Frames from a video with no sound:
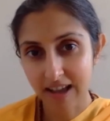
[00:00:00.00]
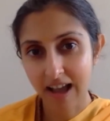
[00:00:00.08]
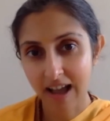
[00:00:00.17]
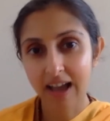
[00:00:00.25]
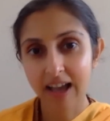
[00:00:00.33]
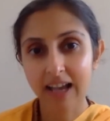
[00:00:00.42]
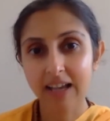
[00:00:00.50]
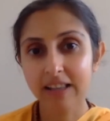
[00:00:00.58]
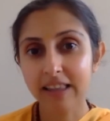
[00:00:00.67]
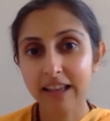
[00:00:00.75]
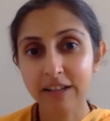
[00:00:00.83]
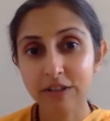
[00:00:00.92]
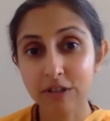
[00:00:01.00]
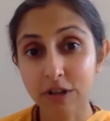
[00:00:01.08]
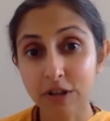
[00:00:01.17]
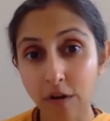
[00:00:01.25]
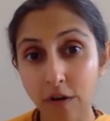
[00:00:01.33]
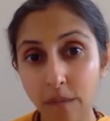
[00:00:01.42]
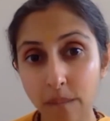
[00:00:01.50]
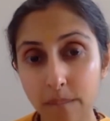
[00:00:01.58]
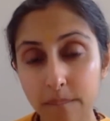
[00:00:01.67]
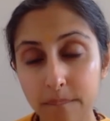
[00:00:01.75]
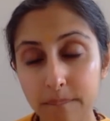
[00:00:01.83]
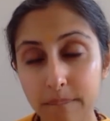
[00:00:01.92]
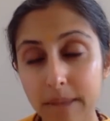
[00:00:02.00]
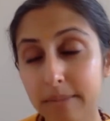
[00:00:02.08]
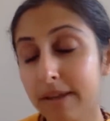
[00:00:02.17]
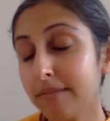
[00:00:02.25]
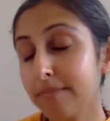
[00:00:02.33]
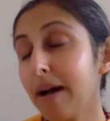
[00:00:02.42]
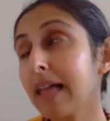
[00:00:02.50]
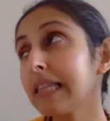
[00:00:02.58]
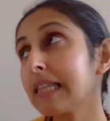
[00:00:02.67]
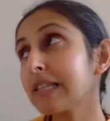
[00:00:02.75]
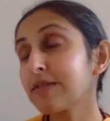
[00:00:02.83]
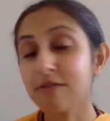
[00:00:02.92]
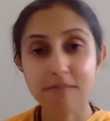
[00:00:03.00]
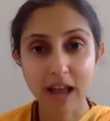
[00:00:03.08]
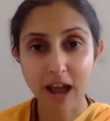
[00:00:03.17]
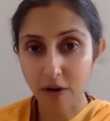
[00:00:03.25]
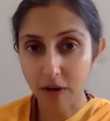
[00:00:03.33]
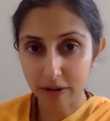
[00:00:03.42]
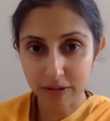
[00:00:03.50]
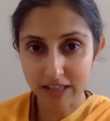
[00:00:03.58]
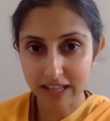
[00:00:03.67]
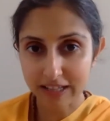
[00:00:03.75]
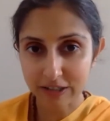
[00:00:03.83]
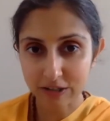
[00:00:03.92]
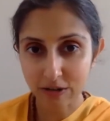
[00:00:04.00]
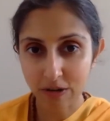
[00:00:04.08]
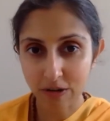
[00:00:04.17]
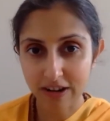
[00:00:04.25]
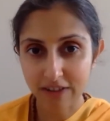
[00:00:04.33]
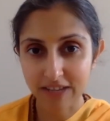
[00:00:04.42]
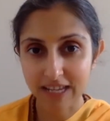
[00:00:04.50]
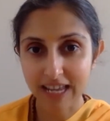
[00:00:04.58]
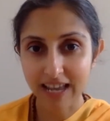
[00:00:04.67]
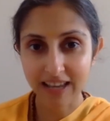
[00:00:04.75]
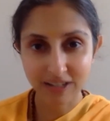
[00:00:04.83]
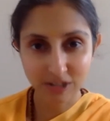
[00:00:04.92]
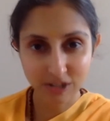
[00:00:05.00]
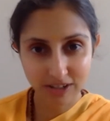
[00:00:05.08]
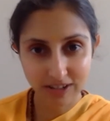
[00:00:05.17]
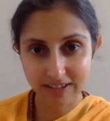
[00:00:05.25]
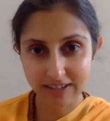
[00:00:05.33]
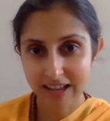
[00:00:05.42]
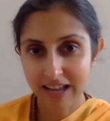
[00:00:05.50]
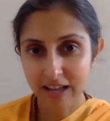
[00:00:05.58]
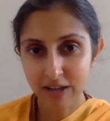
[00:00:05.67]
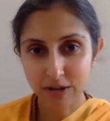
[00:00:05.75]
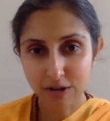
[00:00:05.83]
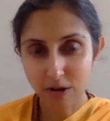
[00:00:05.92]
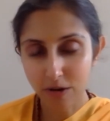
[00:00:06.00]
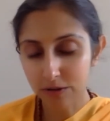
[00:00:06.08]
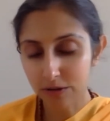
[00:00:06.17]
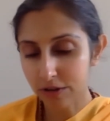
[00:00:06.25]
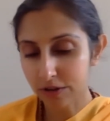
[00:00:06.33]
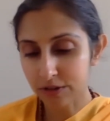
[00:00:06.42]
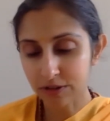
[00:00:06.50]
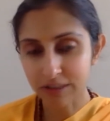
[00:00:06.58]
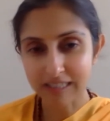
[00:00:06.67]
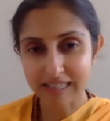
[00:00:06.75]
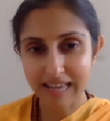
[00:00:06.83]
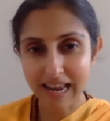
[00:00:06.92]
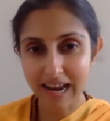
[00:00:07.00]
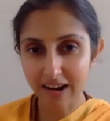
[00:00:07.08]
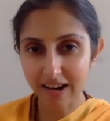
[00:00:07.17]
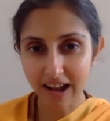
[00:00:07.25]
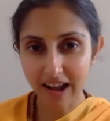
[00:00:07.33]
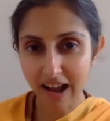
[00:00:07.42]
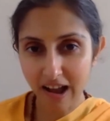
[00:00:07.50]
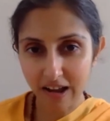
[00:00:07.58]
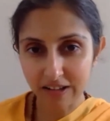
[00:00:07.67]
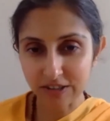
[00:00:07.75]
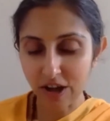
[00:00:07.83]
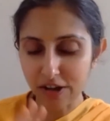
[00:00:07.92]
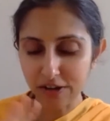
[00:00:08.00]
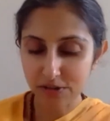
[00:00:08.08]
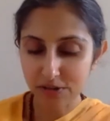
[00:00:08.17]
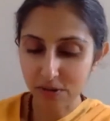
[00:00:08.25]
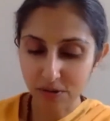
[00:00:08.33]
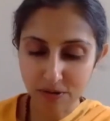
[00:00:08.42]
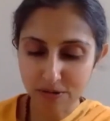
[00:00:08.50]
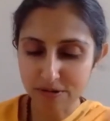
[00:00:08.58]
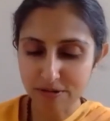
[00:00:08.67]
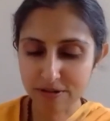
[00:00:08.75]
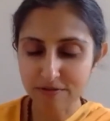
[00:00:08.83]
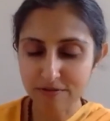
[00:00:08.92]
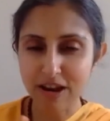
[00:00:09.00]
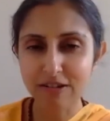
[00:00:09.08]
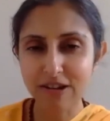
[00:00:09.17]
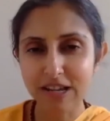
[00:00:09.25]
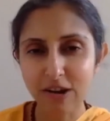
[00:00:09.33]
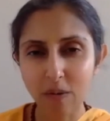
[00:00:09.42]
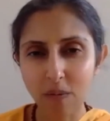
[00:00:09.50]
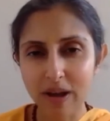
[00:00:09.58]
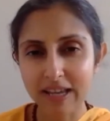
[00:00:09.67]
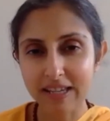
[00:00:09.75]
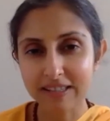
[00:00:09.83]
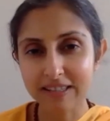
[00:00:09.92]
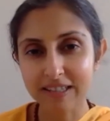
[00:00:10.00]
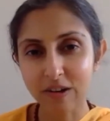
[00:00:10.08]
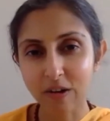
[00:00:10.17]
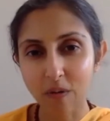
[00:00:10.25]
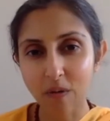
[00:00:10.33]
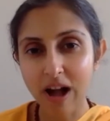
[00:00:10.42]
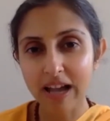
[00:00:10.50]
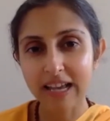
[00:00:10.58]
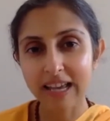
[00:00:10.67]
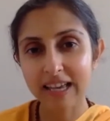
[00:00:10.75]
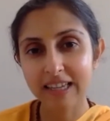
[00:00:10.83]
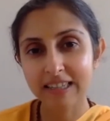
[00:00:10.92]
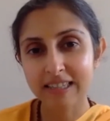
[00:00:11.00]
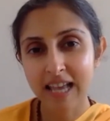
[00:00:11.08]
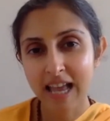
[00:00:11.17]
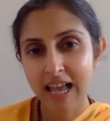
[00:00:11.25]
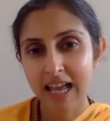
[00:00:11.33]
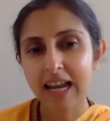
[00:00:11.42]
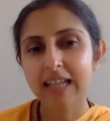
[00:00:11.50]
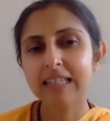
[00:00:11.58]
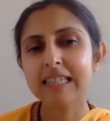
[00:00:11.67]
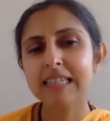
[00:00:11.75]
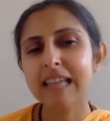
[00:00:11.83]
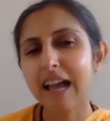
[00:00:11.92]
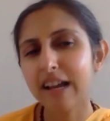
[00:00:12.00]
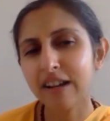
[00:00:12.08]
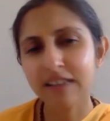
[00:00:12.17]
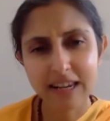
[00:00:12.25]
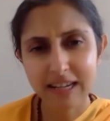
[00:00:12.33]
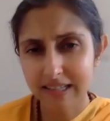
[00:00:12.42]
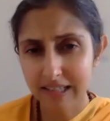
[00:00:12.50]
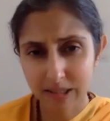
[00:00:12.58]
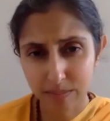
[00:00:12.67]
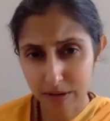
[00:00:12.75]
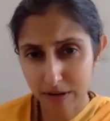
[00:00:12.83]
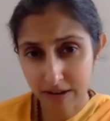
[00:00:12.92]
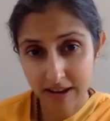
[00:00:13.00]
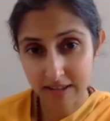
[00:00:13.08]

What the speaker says: I like to go, maybe months from now, I would like to go on a vacation, you know, to this area, not known, very quaint and quiet. And I desire that experience.